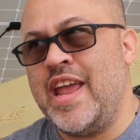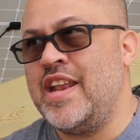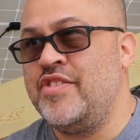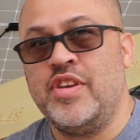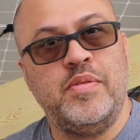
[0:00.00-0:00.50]

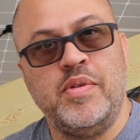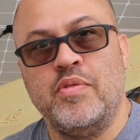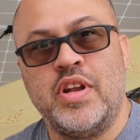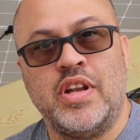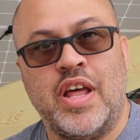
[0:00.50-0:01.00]
And they seem to be
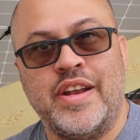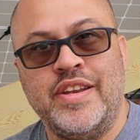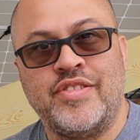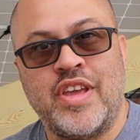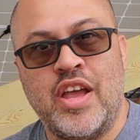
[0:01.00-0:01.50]
running a lot
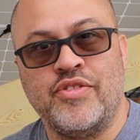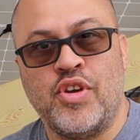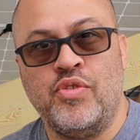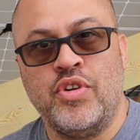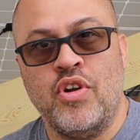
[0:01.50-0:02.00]
of
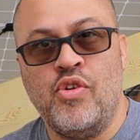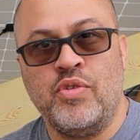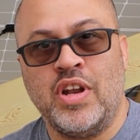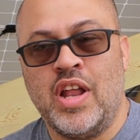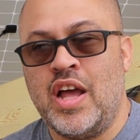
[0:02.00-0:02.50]
discounts on their
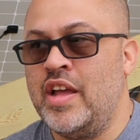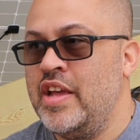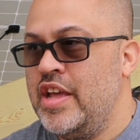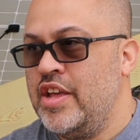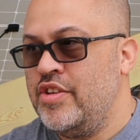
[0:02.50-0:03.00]
own a lot.
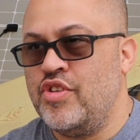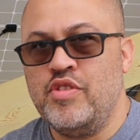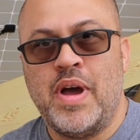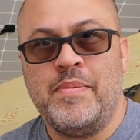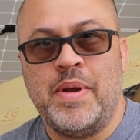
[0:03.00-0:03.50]
So
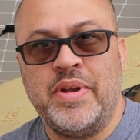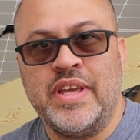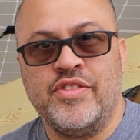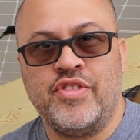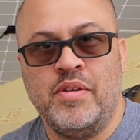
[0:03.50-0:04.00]
you might be able
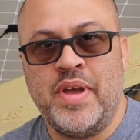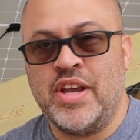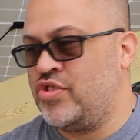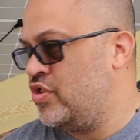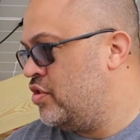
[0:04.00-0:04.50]
to get
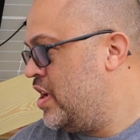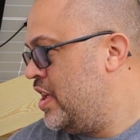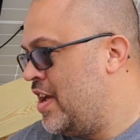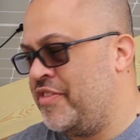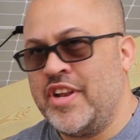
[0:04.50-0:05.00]
something extra.
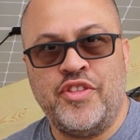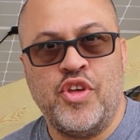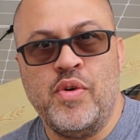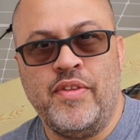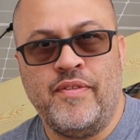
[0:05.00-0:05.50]
I think they are
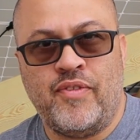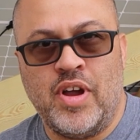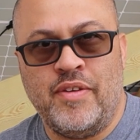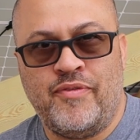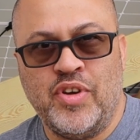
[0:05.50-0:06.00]
throwing
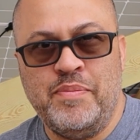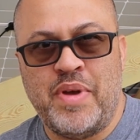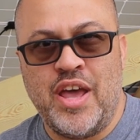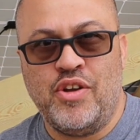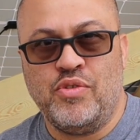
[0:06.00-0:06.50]
a free
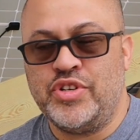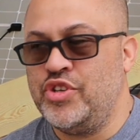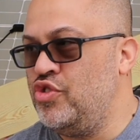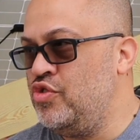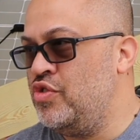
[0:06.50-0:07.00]
panel or
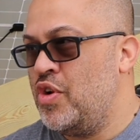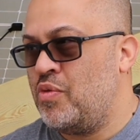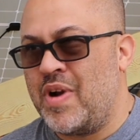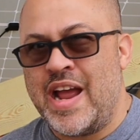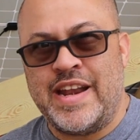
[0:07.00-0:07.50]
two
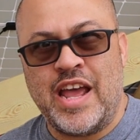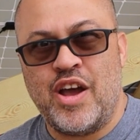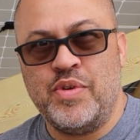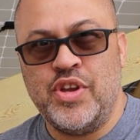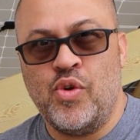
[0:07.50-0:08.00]
right
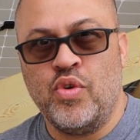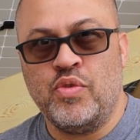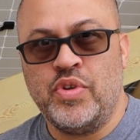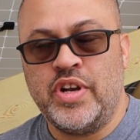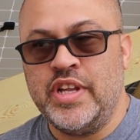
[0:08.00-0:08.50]
now when you
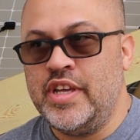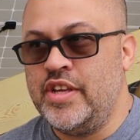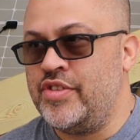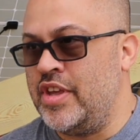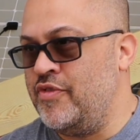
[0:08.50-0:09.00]
order one of
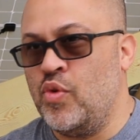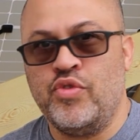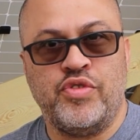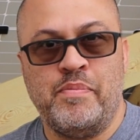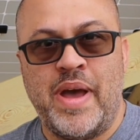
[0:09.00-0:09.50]
these. If you
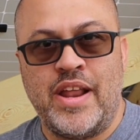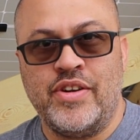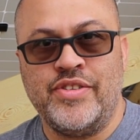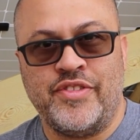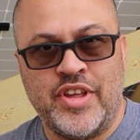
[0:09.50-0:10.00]
order some
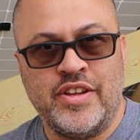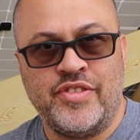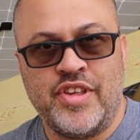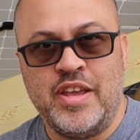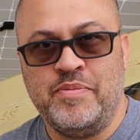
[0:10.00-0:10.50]
batteries, I think
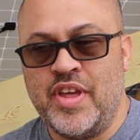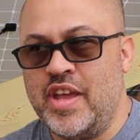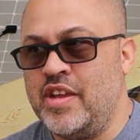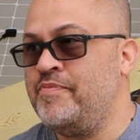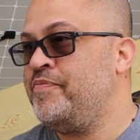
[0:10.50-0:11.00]
the same
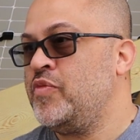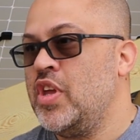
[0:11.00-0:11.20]
thing.